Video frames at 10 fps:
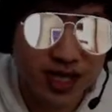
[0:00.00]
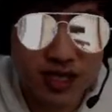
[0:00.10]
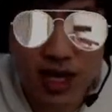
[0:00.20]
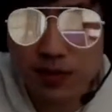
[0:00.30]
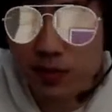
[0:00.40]
10
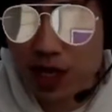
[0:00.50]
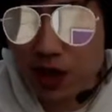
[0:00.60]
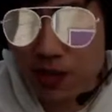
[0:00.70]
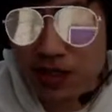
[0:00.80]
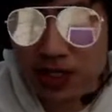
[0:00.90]
times
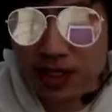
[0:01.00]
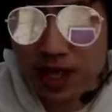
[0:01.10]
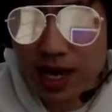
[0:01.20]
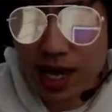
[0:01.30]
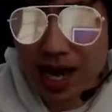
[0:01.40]
without missing.
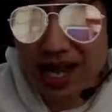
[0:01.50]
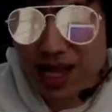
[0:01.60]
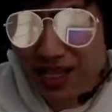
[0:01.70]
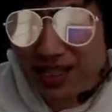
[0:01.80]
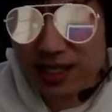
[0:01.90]
And
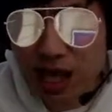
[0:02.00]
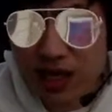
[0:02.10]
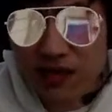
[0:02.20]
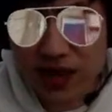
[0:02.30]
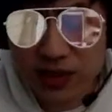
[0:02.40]
that's a
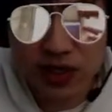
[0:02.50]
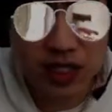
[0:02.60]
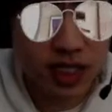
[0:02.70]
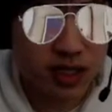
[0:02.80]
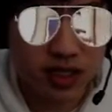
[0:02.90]
lot of extra
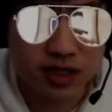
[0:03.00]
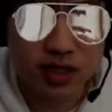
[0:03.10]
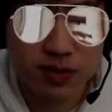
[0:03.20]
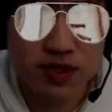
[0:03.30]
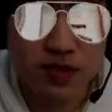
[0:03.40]
healing,
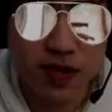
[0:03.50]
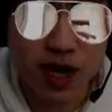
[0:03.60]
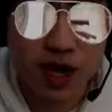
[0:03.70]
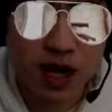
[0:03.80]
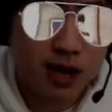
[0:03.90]
to be fair.